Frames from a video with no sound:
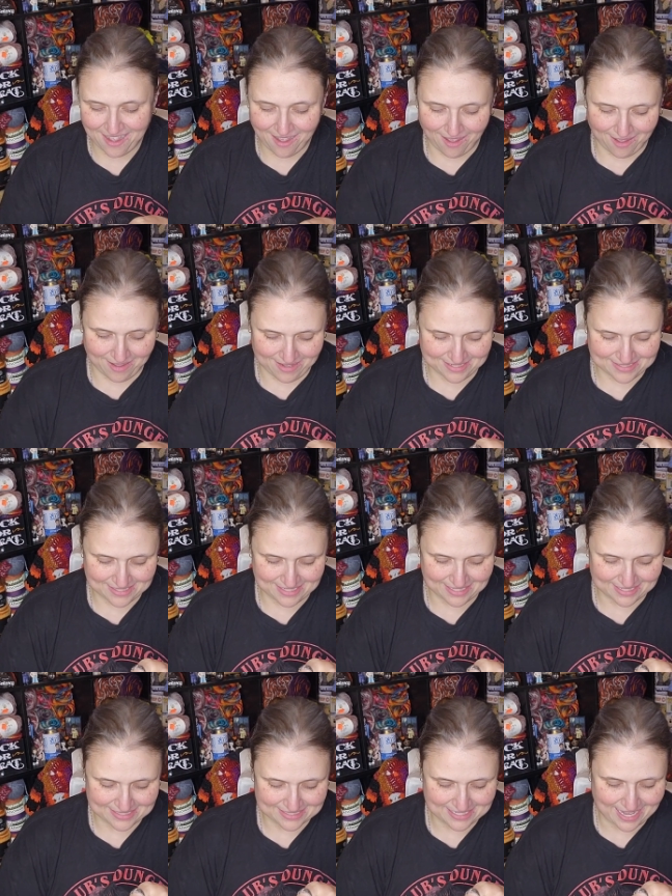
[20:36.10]
Uh, it,
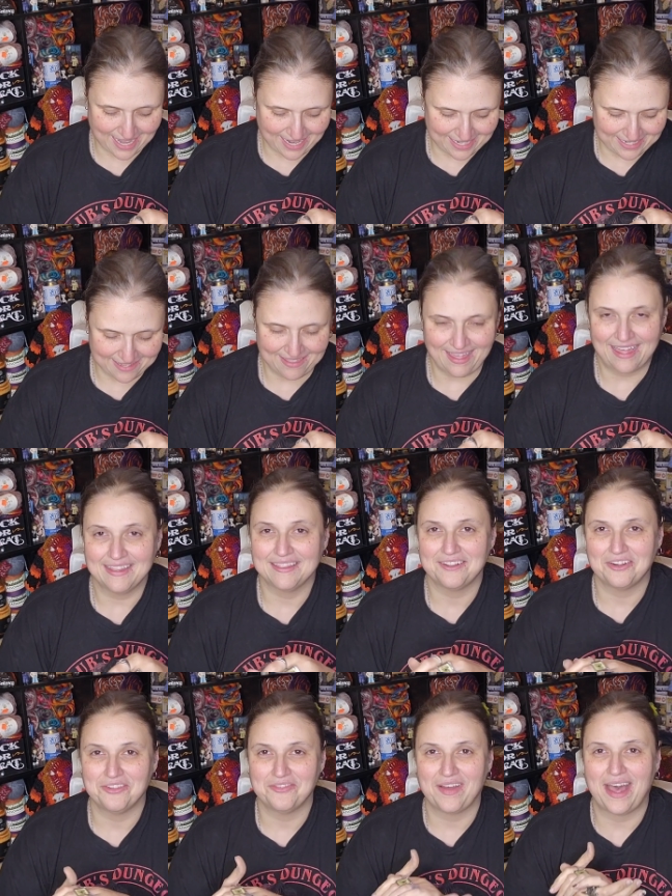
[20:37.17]
it's kind of that
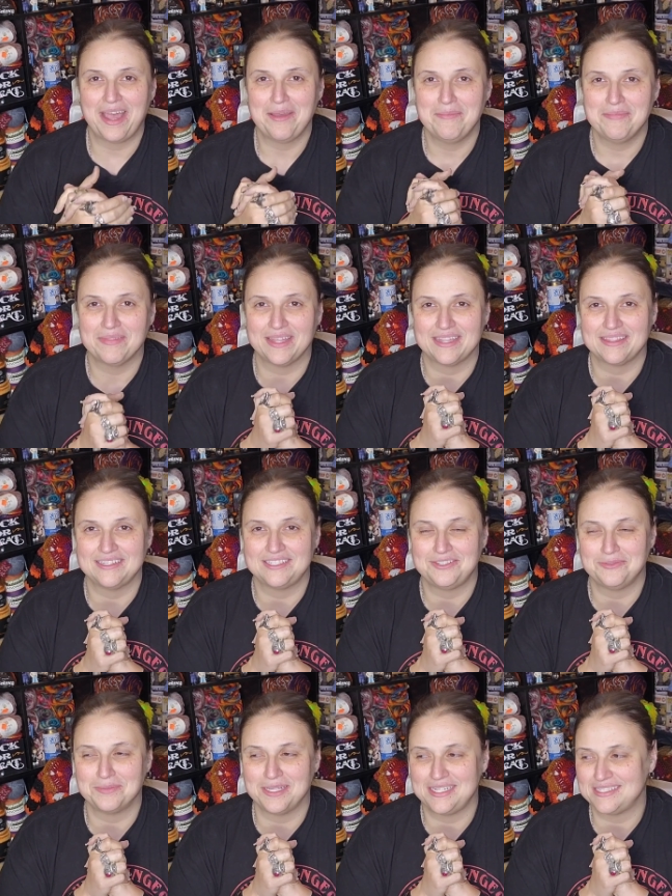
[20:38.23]
little vibe, like the
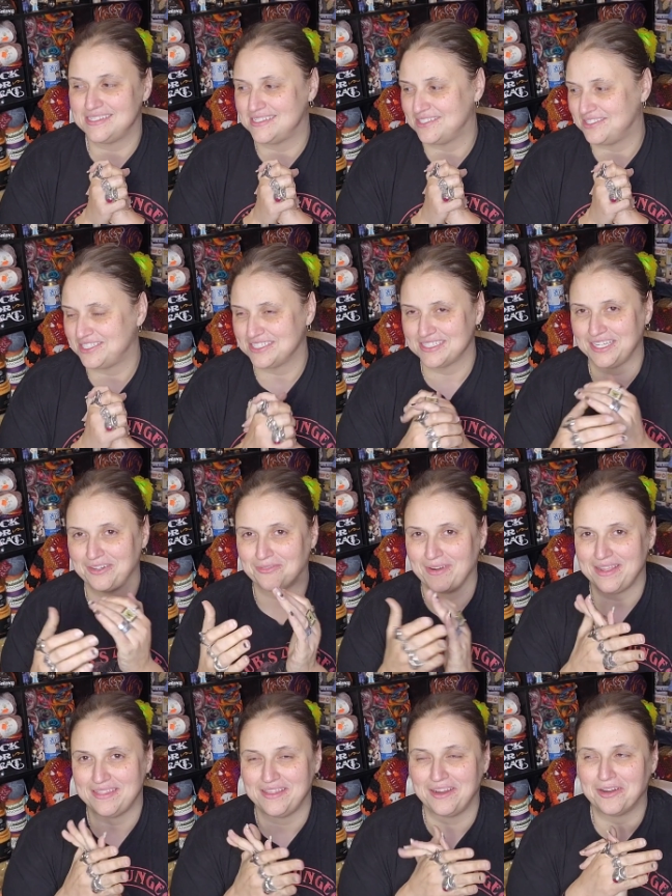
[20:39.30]
two places are just like
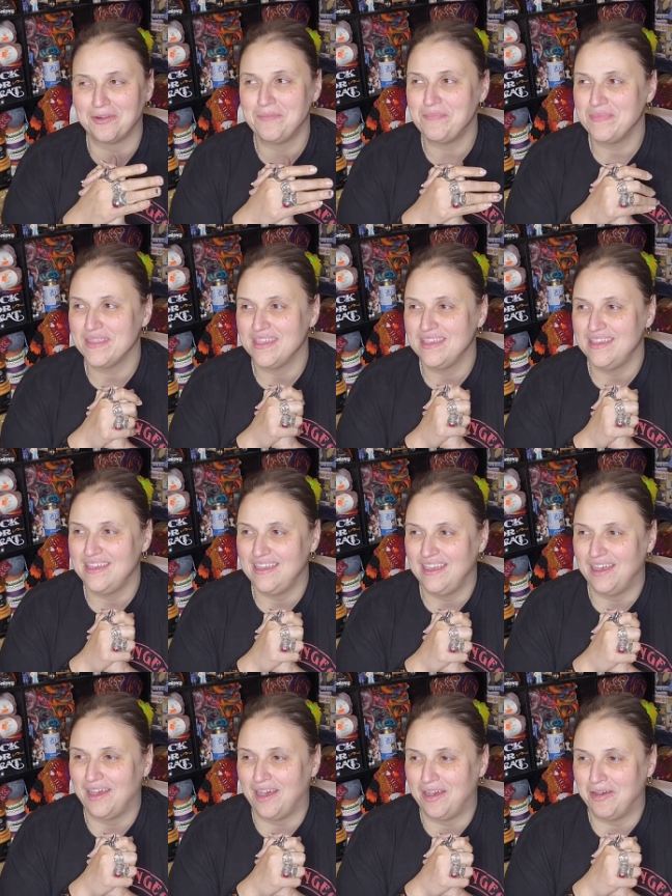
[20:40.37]
right there.
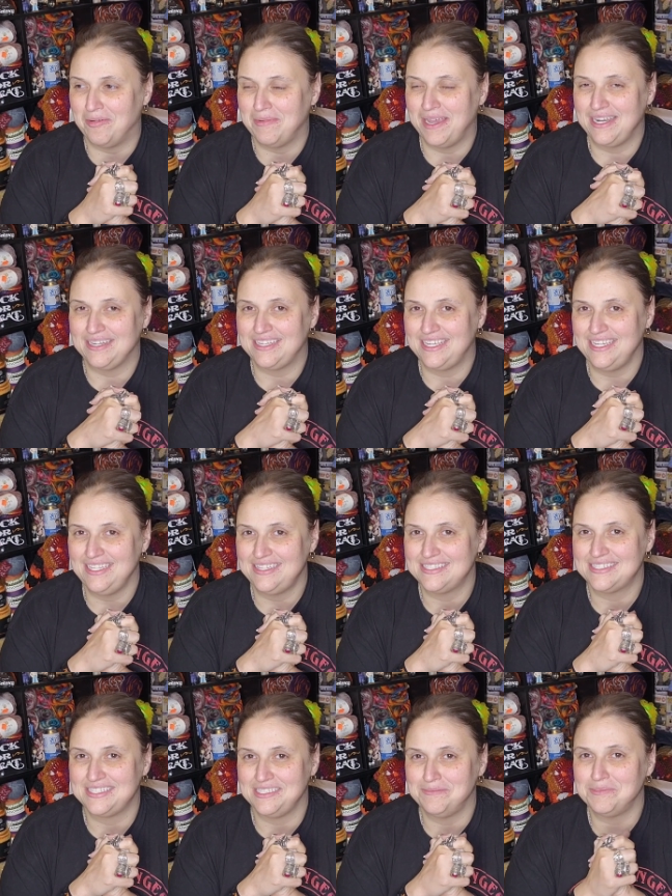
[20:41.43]
Um, and Keith
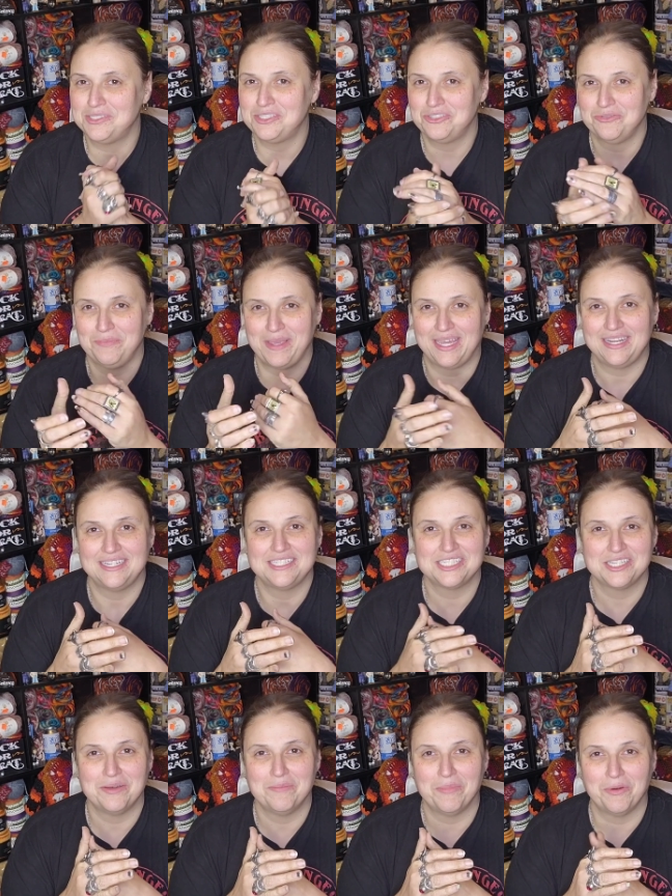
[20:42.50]
seems to manage
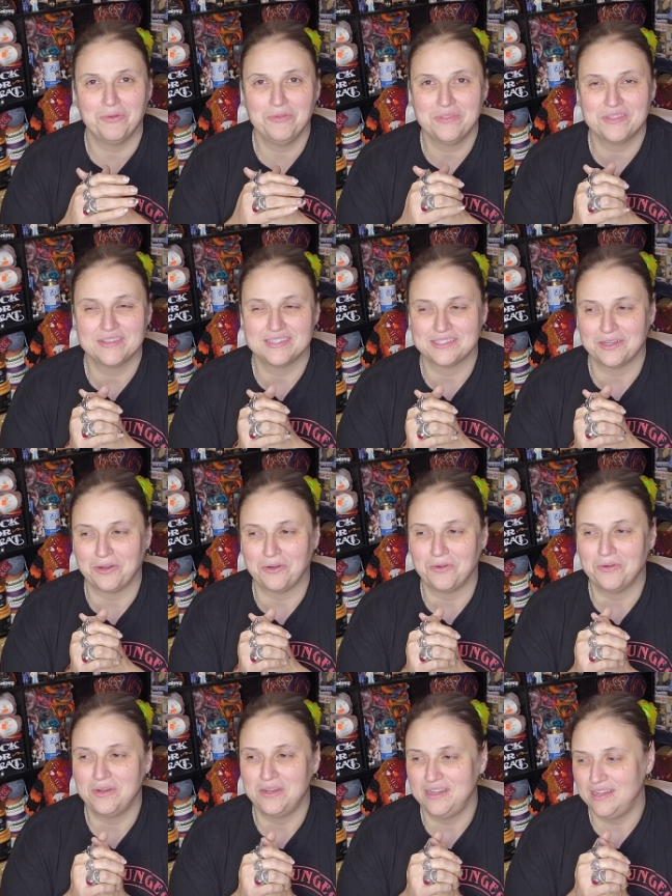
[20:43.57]
them both,
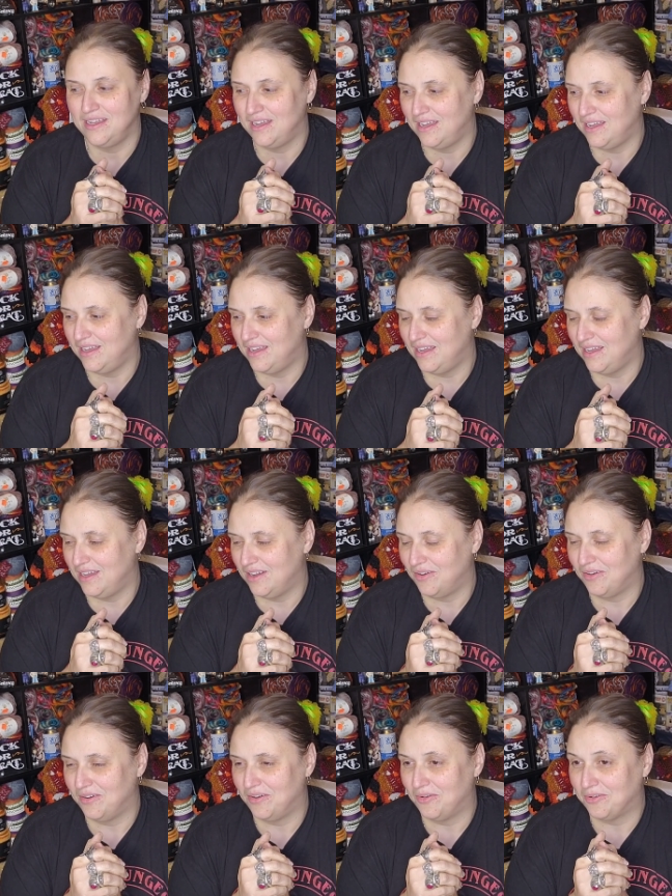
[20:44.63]
so
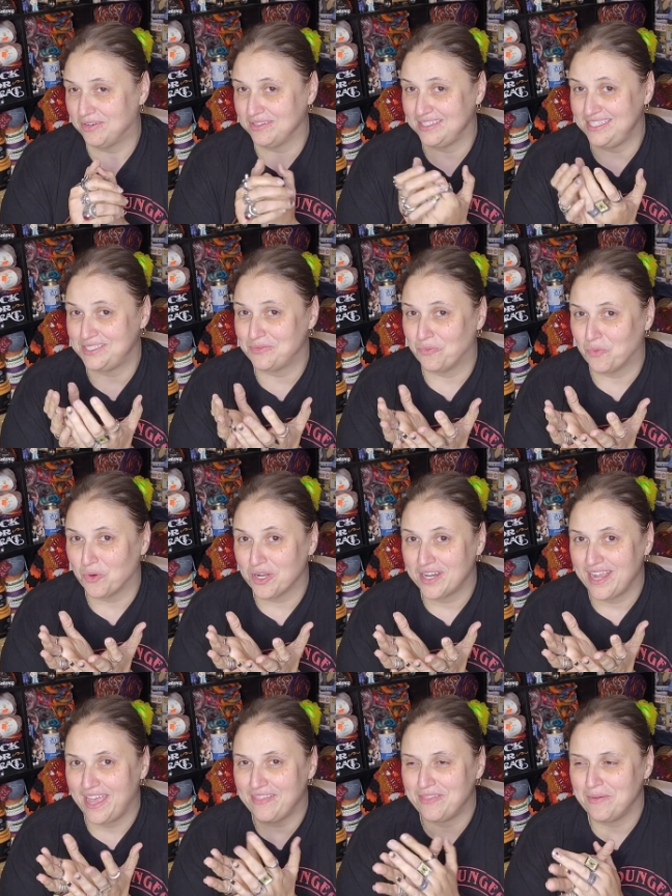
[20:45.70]
or at least work
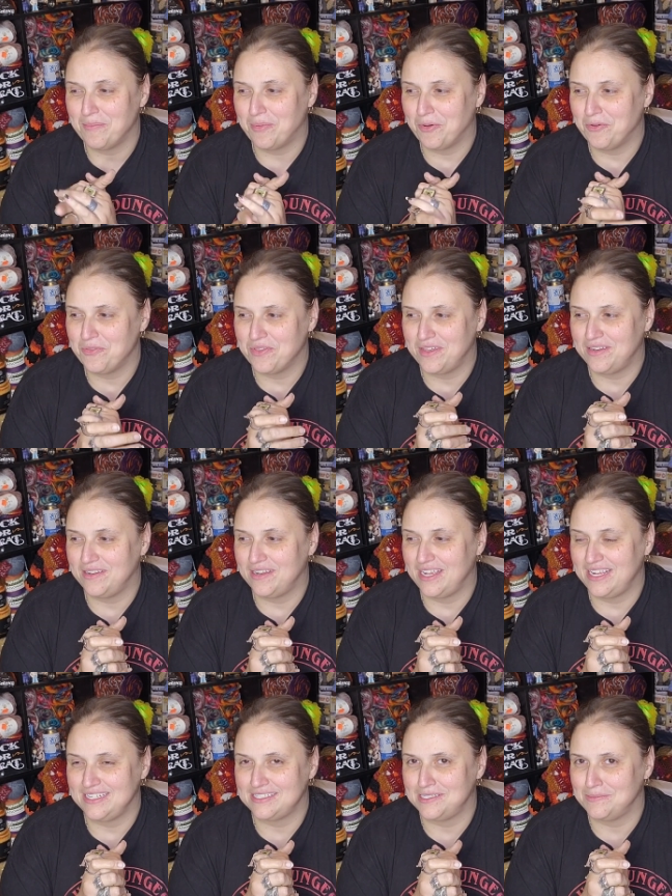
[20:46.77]
at them both and
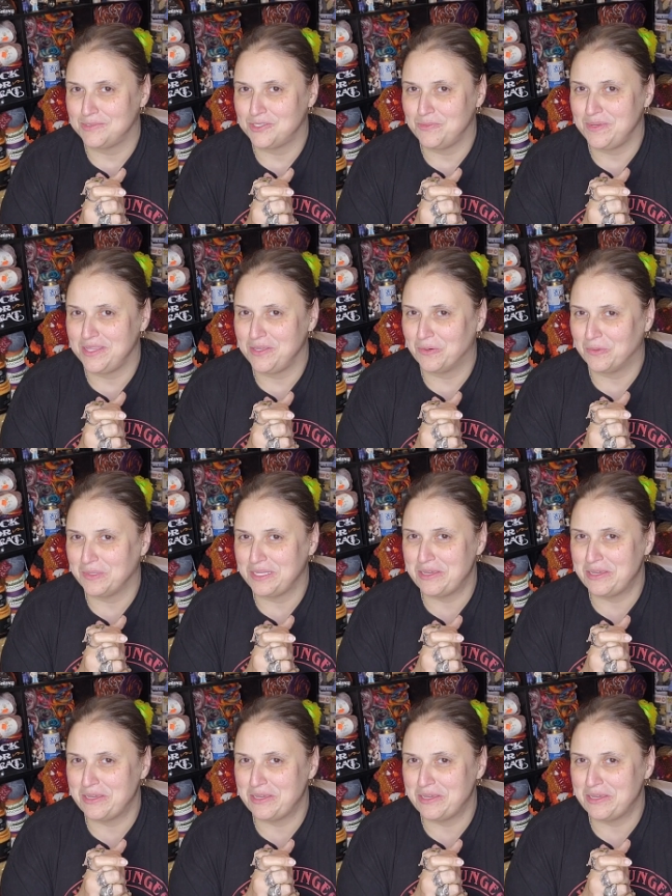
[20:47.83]
he seems to be the only